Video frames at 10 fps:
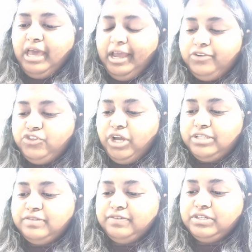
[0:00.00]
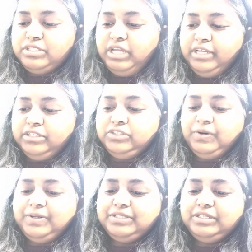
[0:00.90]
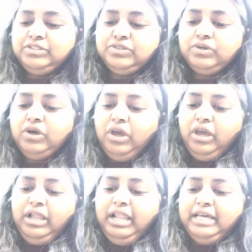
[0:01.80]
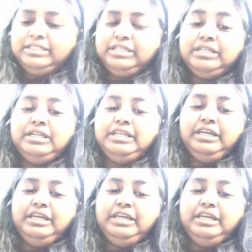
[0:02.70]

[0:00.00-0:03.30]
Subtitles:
and transfers that authority to elected